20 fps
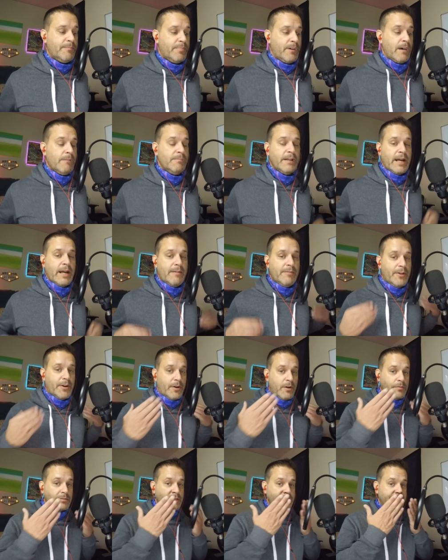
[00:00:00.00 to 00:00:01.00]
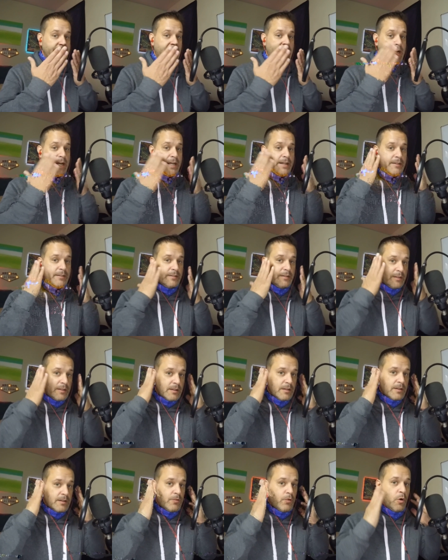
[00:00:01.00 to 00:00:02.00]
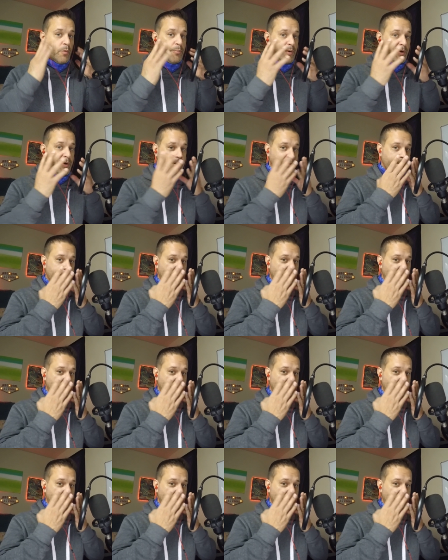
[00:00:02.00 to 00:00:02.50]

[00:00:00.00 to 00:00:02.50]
probably have their own designed corporate